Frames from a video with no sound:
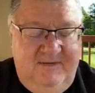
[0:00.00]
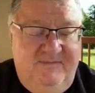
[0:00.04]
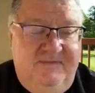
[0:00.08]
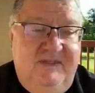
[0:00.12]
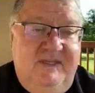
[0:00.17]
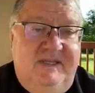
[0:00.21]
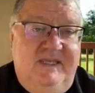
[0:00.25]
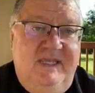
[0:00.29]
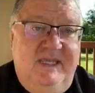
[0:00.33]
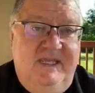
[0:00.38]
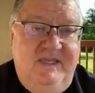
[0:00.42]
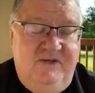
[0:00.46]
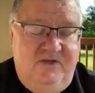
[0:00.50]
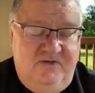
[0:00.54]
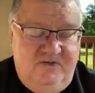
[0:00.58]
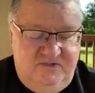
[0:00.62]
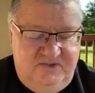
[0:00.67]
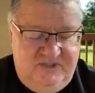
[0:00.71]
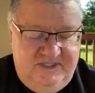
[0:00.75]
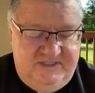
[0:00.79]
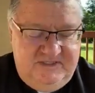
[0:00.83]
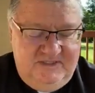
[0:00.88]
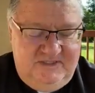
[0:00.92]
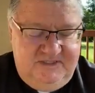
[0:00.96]
Give the king
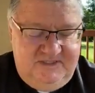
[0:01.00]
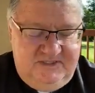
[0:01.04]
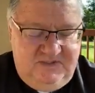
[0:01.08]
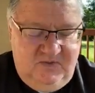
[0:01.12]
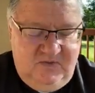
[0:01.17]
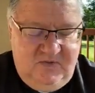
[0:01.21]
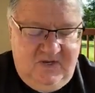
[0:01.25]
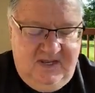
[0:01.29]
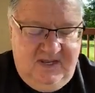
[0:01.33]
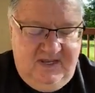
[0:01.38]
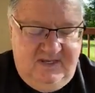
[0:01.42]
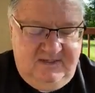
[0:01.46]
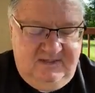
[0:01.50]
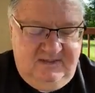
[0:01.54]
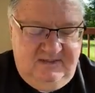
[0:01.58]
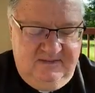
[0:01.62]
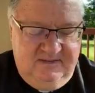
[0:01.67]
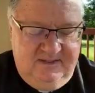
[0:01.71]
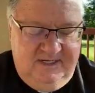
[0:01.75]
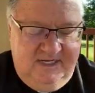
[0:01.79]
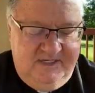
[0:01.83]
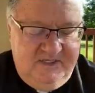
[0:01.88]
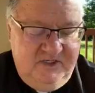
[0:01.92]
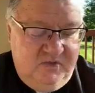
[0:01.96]
your justice, O God,
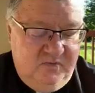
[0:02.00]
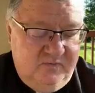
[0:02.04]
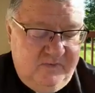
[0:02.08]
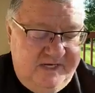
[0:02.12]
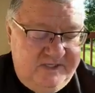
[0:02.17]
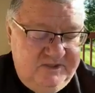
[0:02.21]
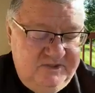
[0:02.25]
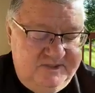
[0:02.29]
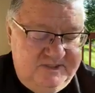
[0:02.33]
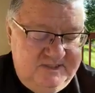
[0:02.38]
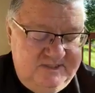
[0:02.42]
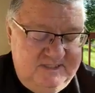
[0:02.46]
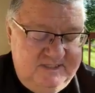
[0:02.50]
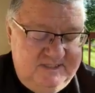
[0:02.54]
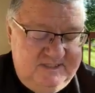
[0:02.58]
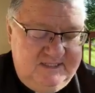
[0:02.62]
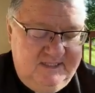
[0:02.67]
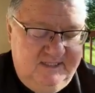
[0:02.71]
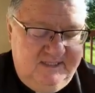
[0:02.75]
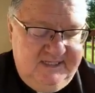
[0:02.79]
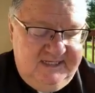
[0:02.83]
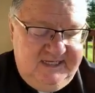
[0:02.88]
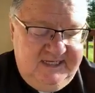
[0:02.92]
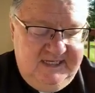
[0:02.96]
and your
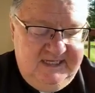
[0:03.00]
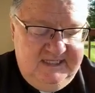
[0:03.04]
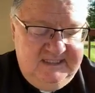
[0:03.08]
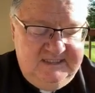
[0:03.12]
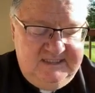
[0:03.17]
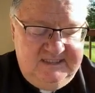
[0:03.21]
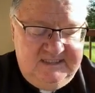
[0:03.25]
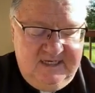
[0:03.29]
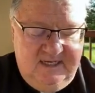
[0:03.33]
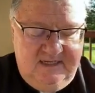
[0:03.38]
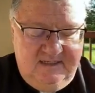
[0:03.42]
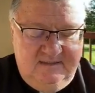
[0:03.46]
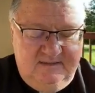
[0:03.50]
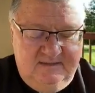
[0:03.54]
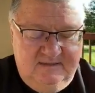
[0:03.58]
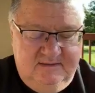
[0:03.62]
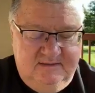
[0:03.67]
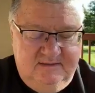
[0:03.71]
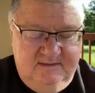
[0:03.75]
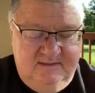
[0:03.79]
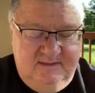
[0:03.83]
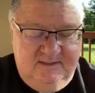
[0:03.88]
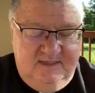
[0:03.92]
righteousness to the king's son,